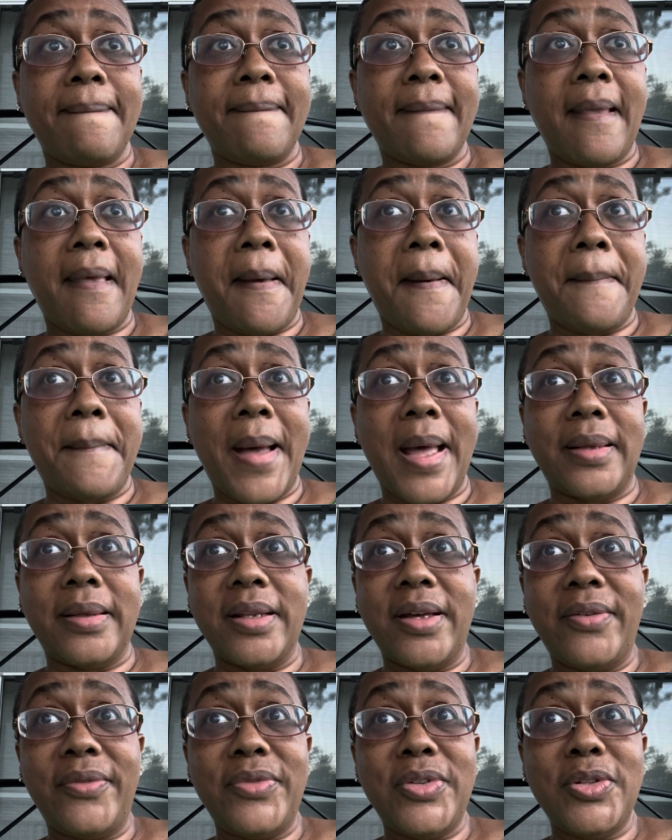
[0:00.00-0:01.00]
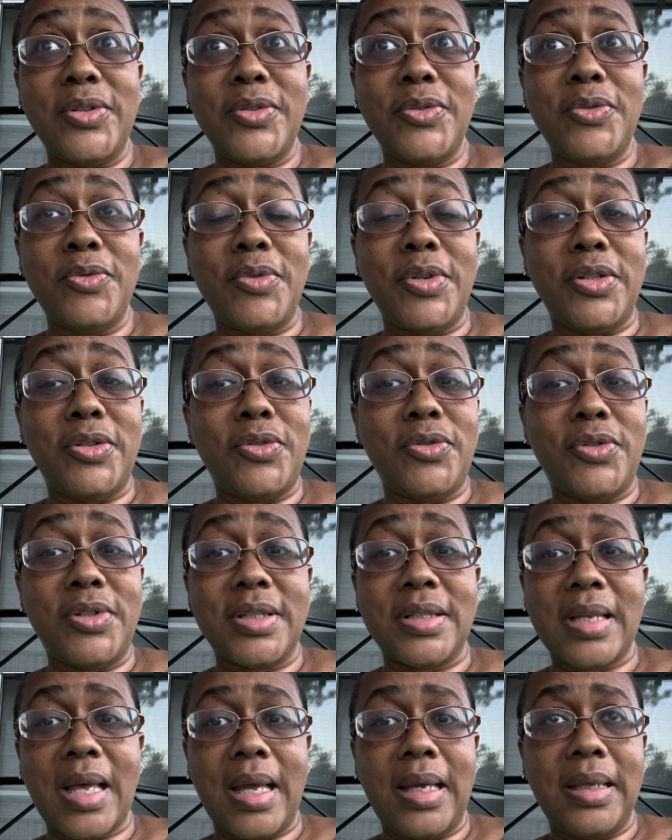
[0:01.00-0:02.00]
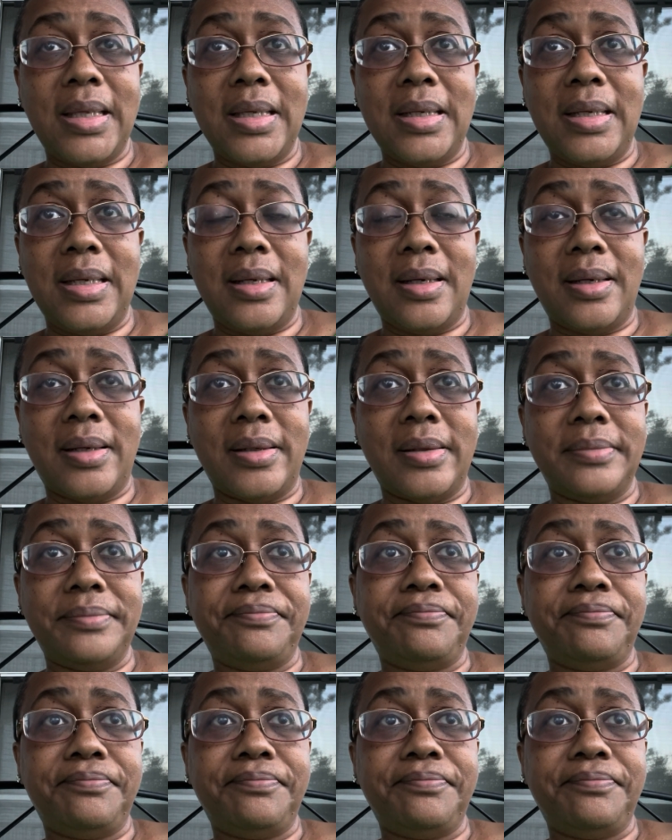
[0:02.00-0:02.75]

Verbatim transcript: um, I love you, and you just hang in there.